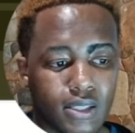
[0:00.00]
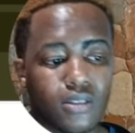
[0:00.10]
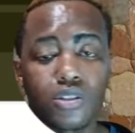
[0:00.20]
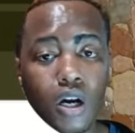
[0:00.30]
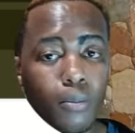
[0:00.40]
that
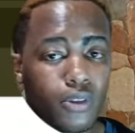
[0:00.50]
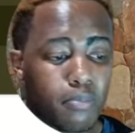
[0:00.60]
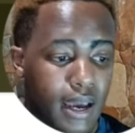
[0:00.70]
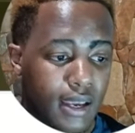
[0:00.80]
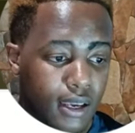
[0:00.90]
just come with the
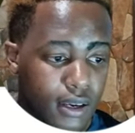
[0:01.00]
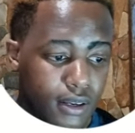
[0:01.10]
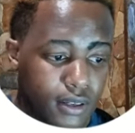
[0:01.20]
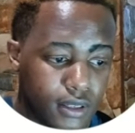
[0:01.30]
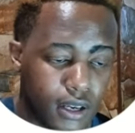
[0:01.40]
bank,
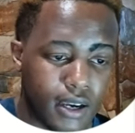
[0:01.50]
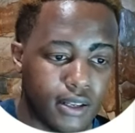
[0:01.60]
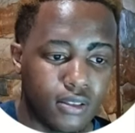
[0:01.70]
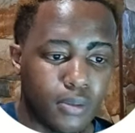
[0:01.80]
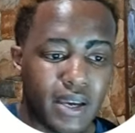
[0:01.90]

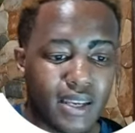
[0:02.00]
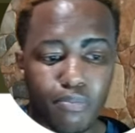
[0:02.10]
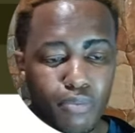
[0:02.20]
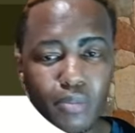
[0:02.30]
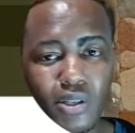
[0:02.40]
and the bank can
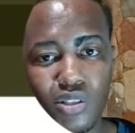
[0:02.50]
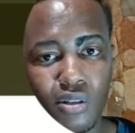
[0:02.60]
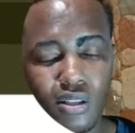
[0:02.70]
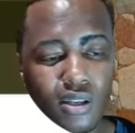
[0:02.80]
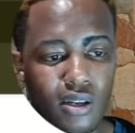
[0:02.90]
pretty much do
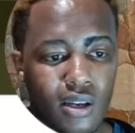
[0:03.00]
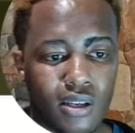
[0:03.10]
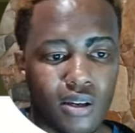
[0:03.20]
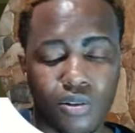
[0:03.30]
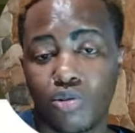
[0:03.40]
anything any
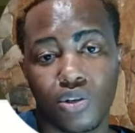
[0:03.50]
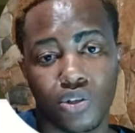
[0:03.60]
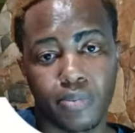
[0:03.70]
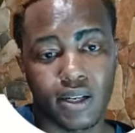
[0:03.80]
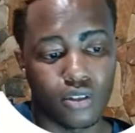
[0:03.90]
other traditional
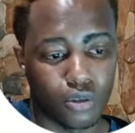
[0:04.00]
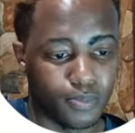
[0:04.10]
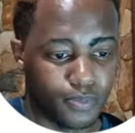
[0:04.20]
bank can do.